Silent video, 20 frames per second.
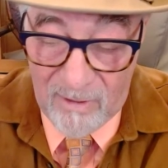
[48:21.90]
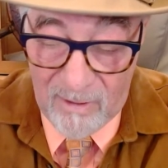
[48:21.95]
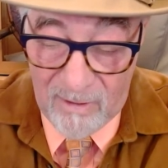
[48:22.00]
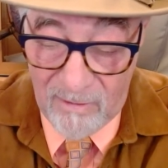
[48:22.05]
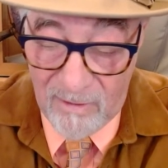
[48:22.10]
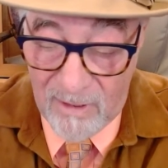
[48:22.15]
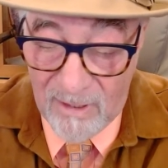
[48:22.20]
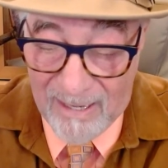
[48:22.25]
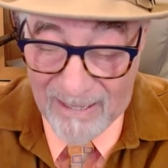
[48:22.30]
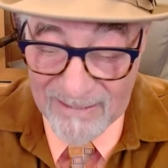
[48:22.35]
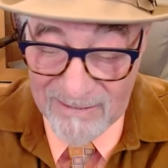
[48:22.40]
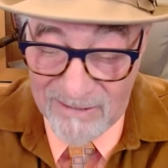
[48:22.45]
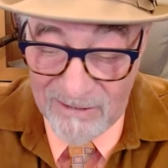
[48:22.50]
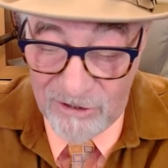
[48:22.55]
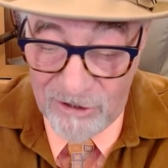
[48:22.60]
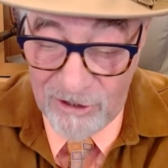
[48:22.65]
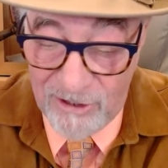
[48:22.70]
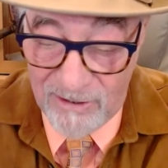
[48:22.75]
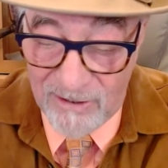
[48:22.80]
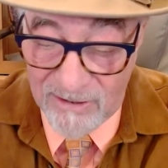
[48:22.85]
The guy is a
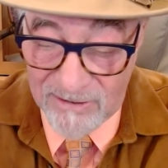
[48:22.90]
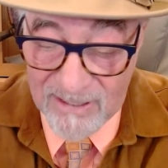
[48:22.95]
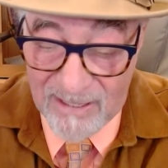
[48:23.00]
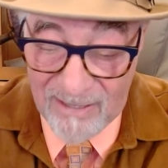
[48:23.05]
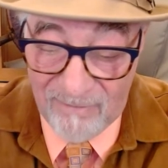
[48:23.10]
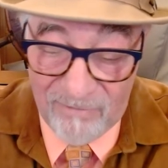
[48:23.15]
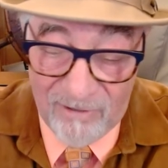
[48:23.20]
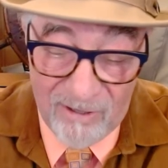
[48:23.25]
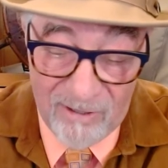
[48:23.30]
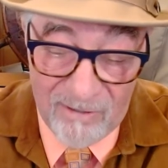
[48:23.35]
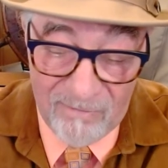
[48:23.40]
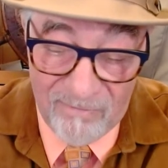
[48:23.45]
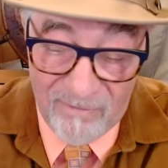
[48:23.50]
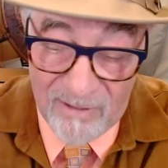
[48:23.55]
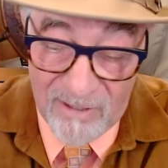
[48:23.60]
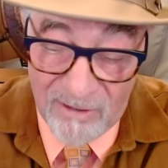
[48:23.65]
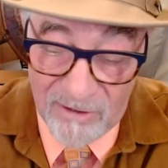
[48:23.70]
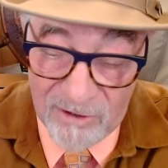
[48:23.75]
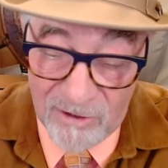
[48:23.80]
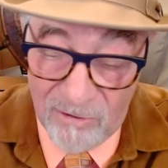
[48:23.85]
genius. I never heard of him.
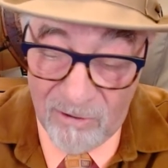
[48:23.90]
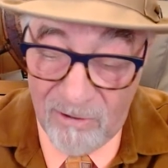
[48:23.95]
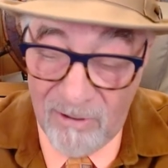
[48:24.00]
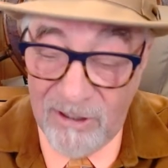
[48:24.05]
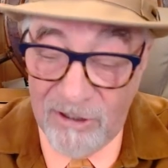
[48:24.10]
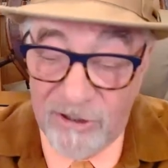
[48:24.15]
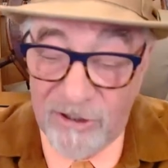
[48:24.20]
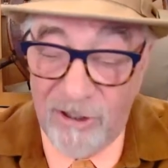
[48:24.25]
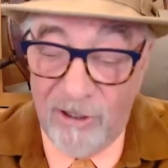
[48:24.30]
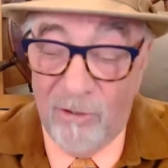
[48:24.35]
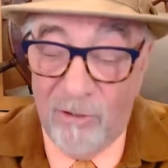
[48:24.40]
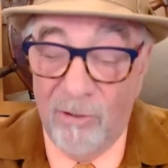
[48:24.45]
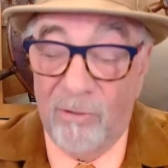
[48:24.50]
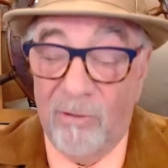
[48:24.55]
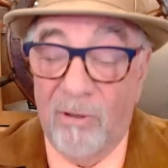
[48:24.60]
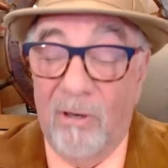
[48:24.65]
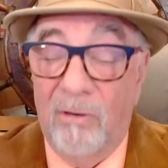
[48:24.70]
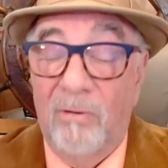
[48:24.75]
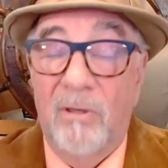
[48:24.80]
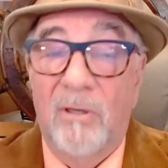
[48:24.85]
Kazuo
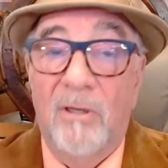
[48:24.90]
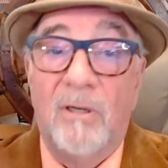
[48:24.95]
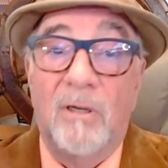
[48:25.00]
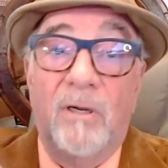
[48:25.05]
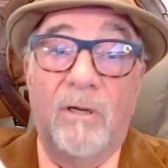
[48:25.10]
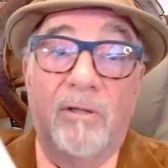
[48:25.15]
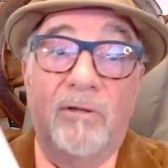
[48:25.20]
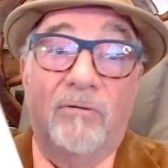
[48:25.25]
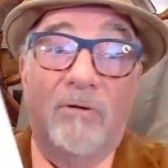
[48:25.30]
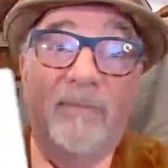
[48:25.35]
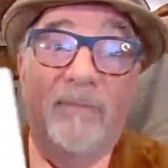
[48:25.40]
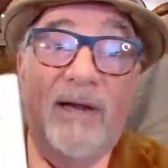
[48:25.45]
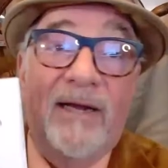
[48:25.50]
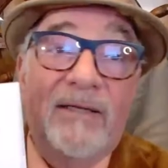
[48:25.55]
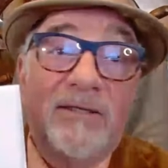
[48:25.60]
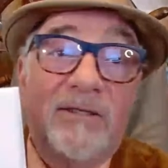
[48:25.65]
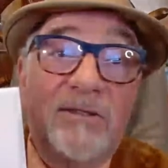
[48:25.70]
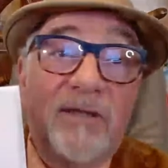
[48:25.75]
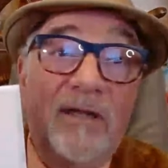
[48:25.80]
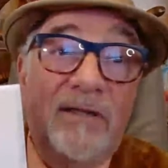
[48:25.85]
Ishiguro. The
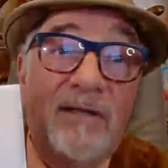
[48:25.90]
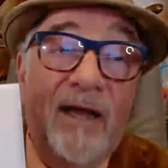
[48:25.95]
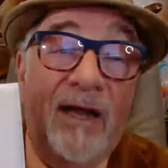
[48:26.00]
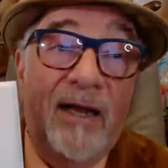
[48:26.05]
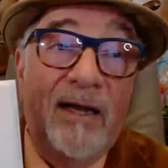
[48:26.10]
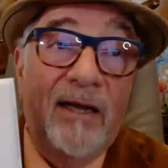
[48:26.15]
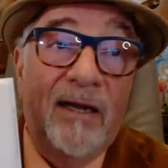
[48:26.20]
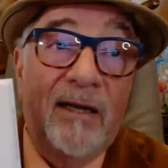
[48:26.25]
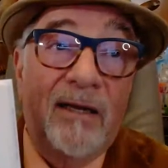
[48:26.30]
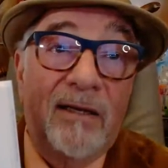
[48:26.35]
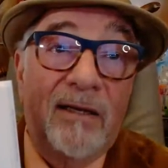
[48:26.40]
Remains of the Day.